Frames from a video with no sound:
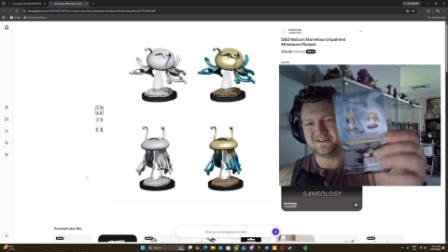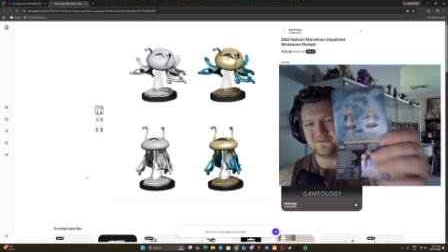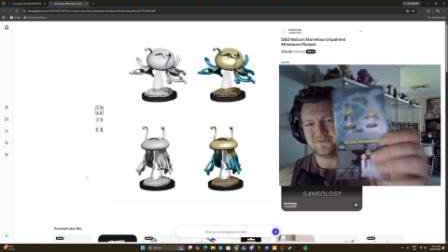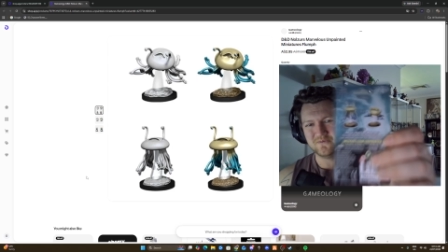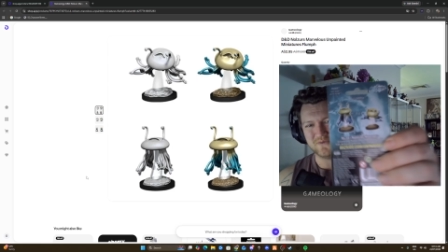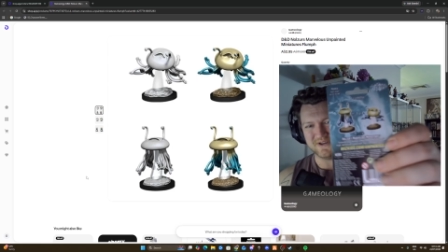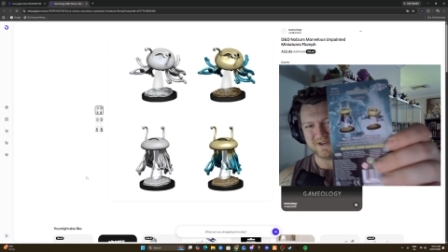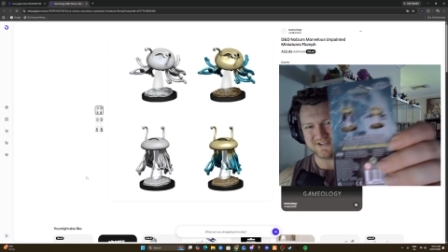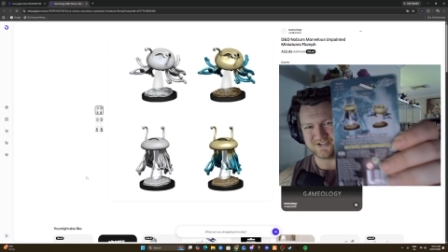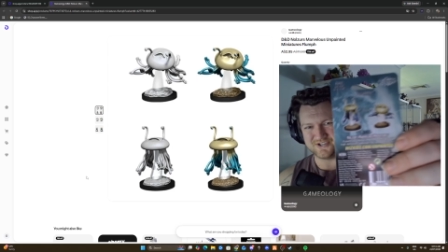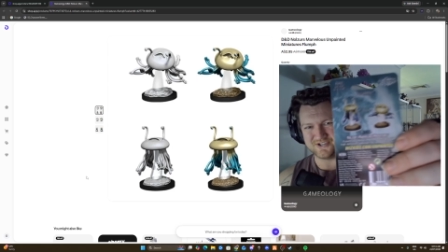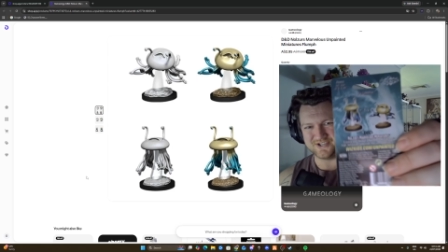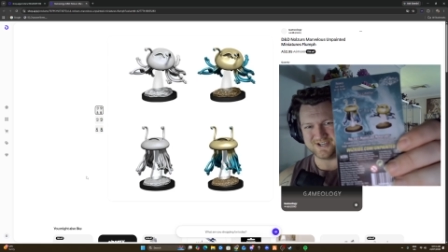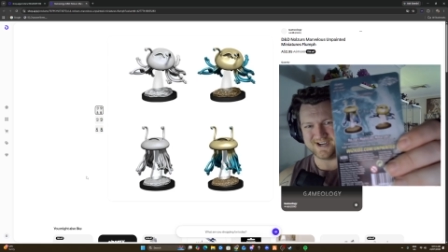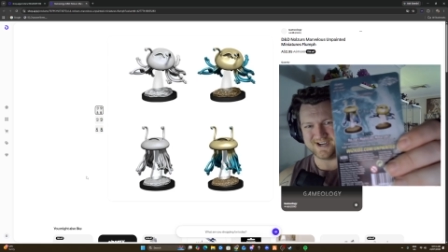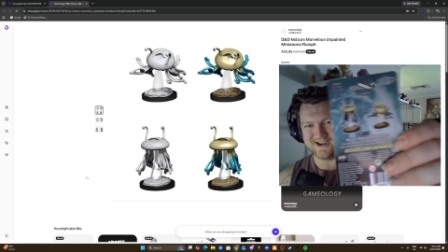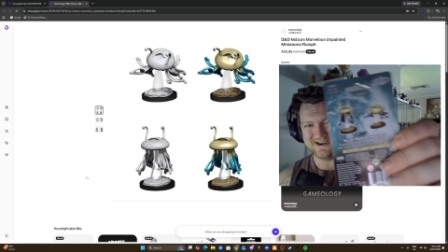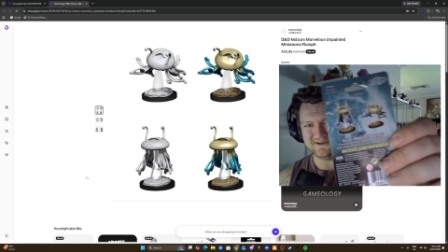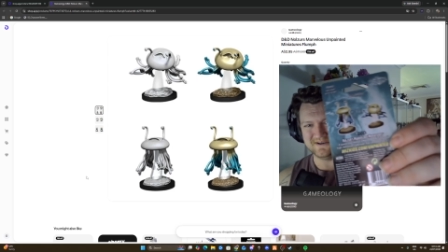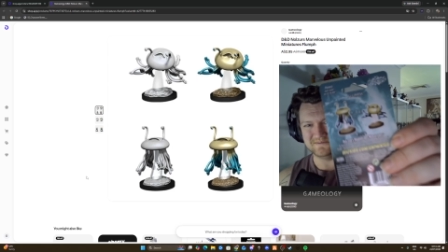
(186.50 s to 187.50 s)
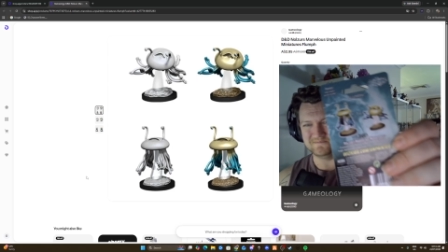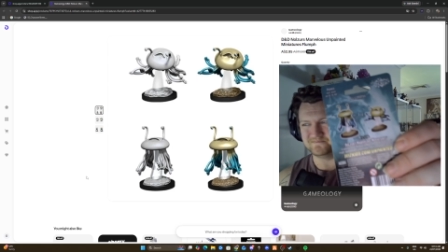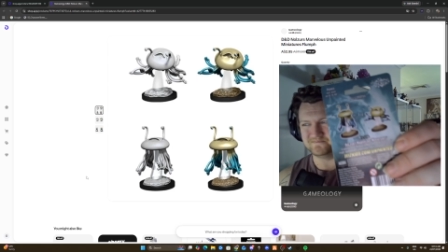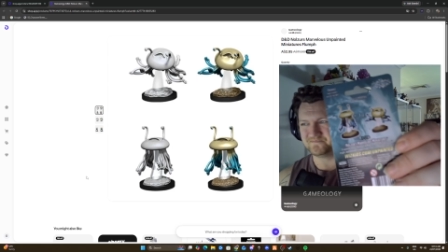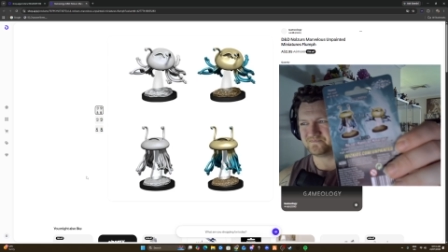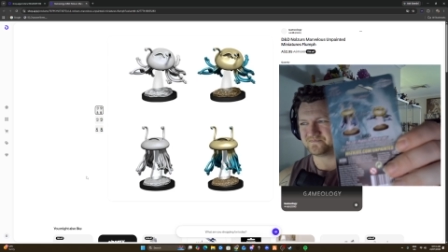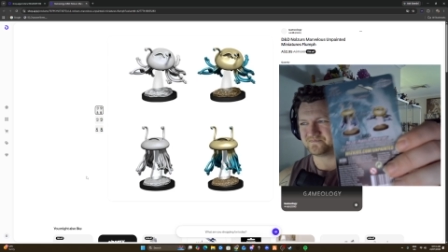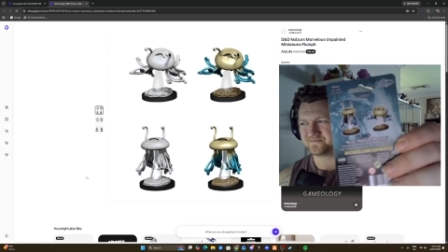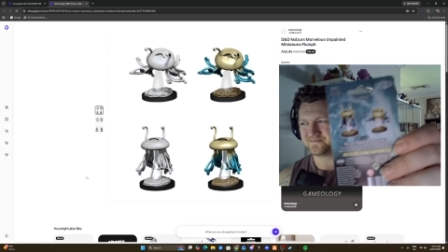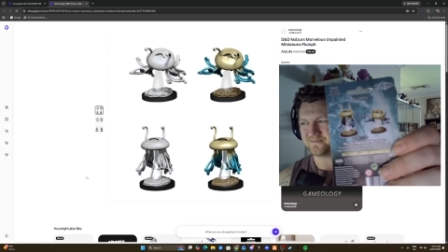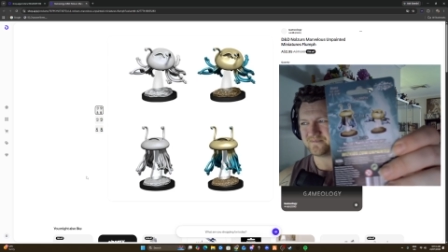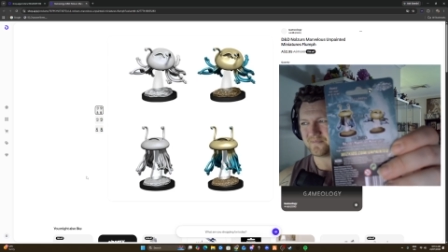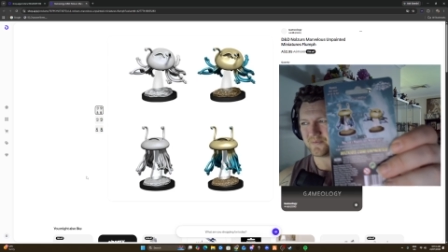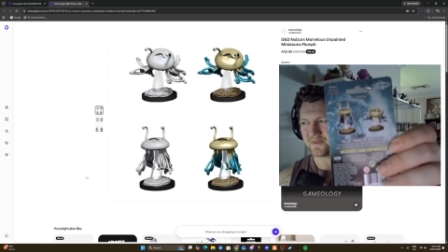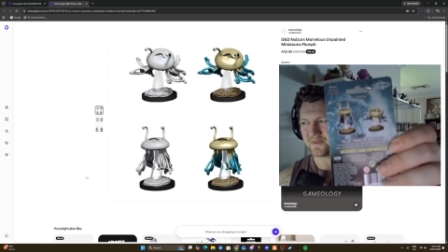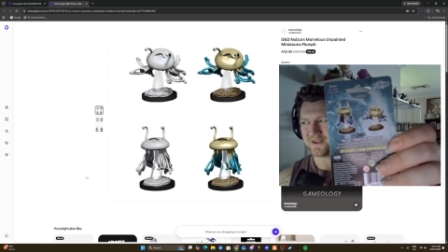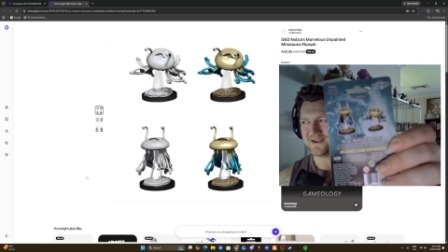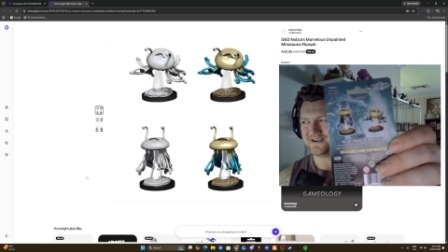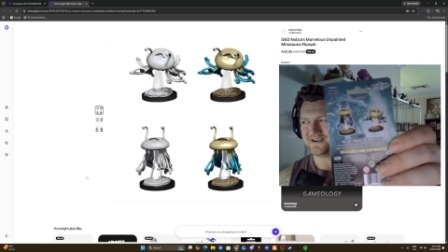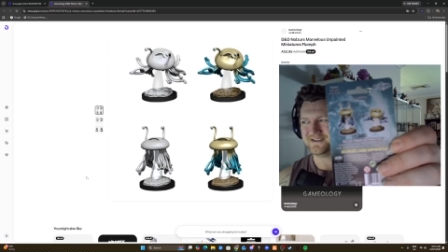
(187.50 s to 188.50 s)
which
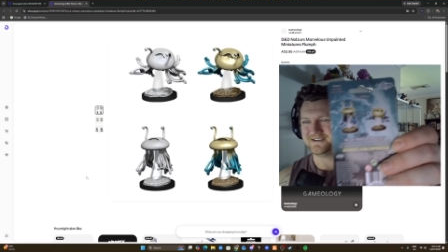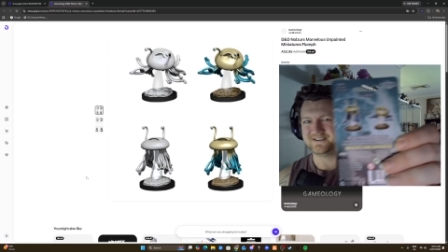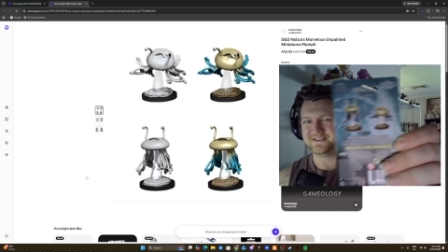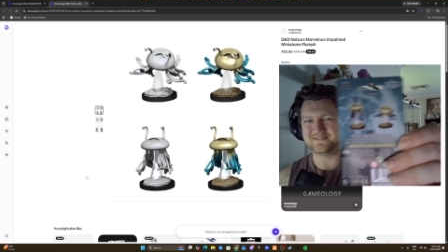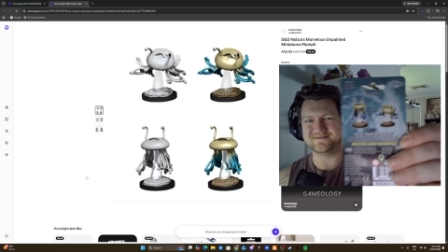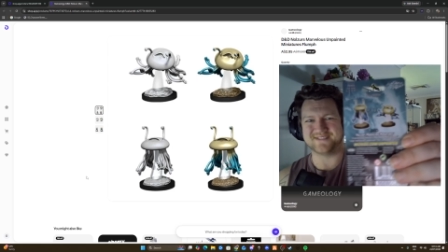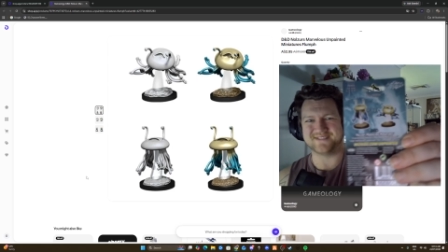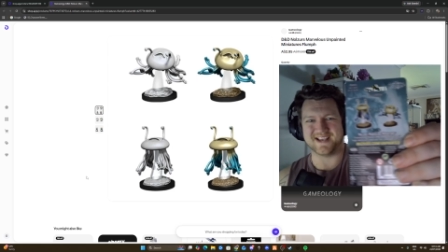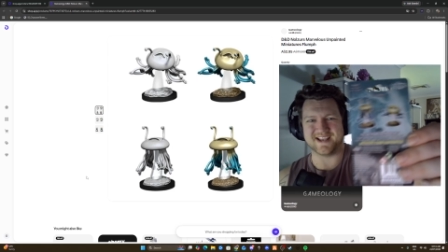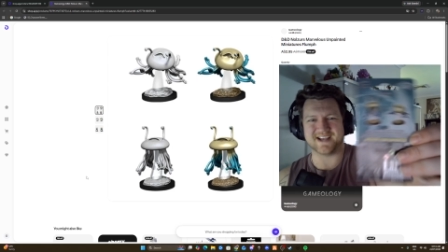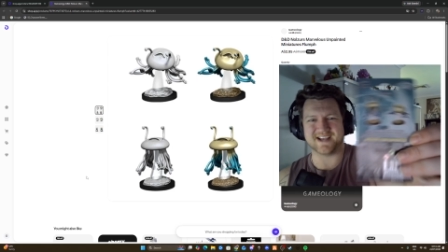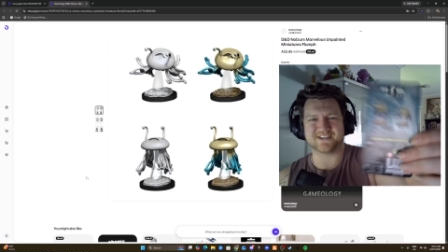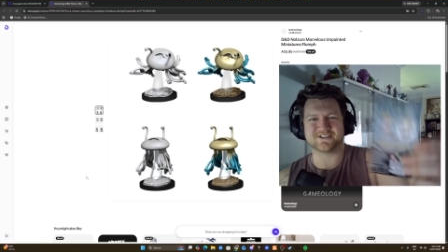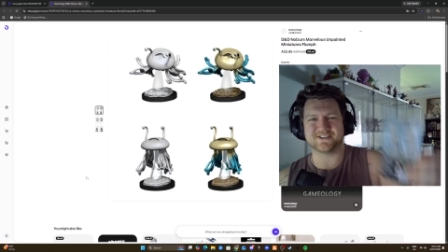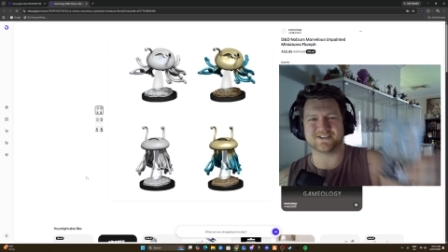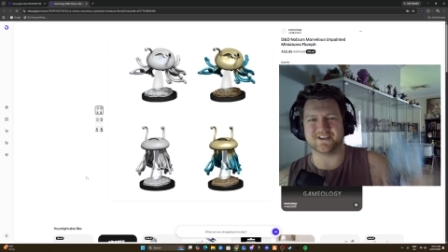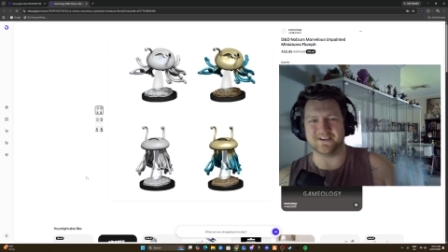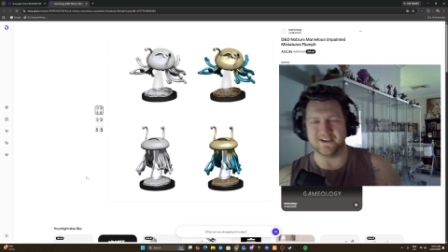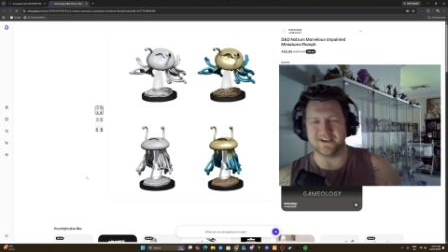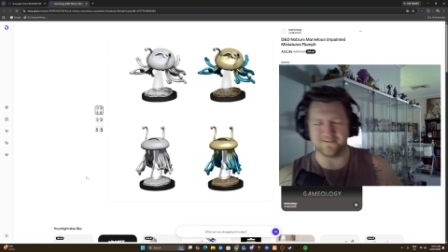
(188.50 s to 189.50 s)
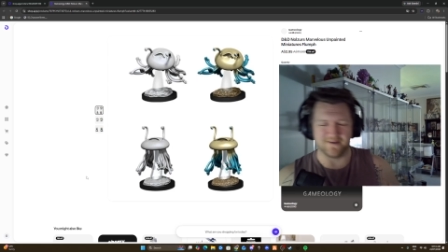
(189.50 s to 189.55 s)
they actually,